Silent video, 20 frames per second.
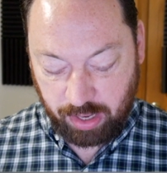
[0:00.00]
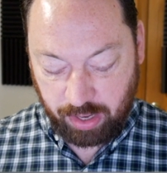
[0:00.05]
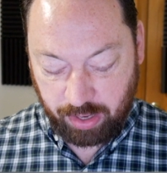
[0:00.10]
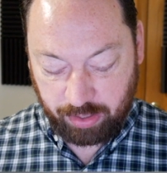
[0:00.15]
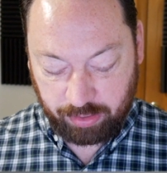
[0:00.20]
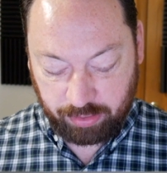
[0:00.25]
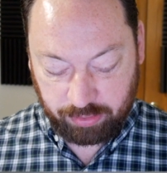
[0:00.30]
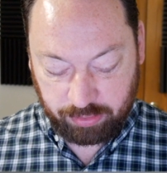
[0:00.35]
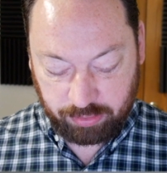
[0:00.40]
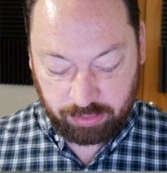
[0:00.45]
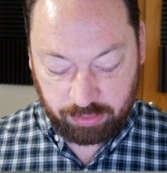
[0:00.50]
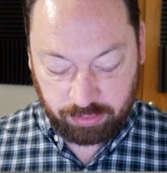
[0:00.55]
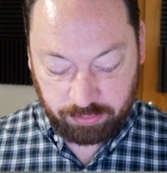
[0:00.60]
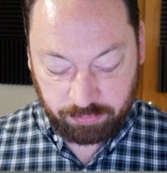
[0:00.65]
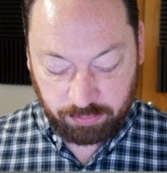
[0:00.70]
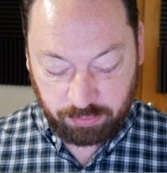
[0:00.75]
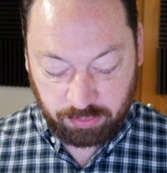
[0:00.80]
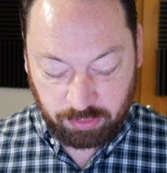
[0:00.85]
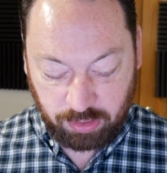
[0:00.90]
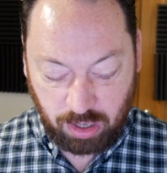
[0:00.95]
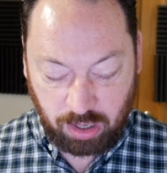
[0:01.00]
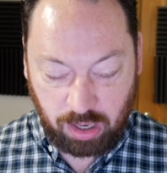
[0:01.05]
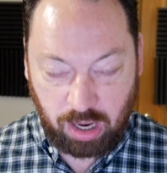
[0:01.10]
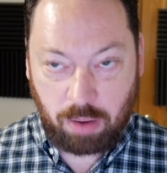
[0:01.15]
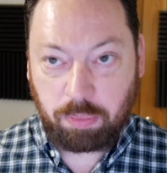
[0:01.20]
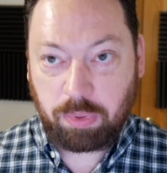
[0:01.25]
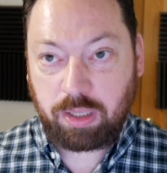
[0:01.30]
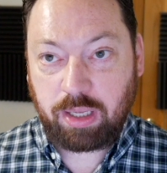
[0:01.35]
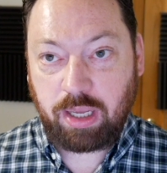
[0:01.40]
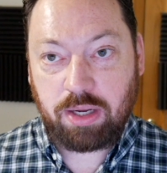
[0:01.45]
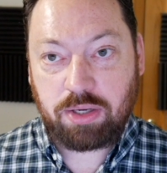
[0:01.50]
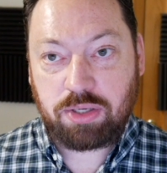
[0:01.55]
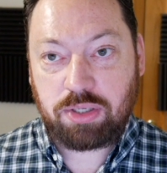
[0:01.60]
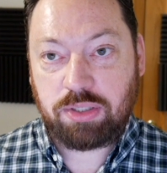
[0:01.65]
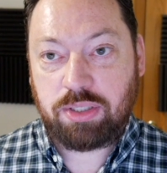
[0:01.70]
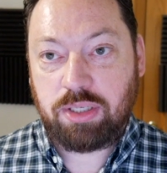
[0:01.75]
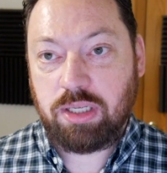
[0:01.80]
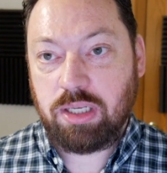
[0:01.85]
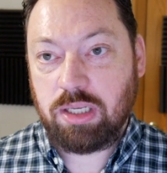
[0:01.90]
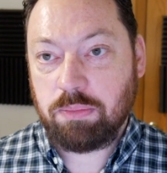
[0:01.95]
and our
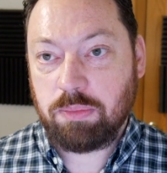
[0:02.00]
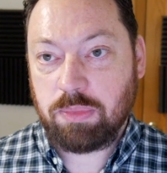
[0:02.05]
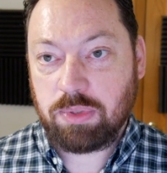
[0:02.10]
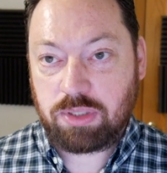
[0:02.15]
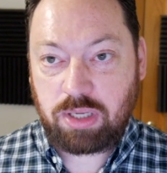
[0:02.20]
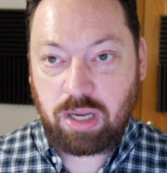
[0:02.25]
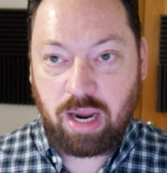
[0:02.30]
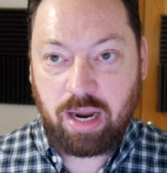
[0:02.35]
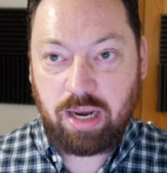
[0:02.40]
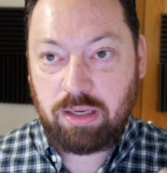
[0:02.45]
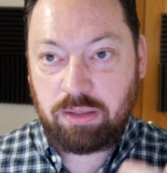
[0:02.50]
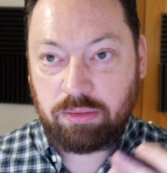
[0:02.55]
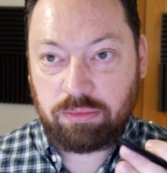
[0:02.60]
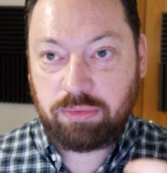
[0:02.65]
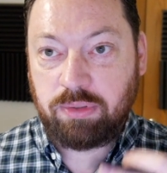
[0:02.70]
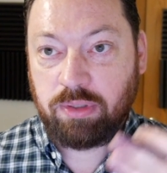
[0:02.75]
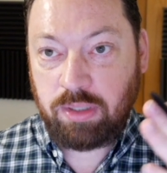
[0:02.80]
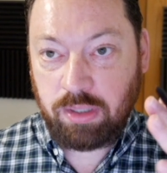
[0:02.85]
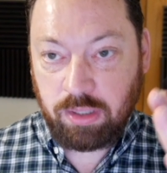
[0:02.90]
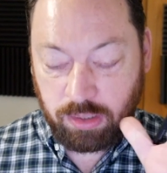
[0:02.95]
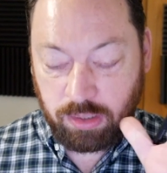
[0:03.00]
application team is kind of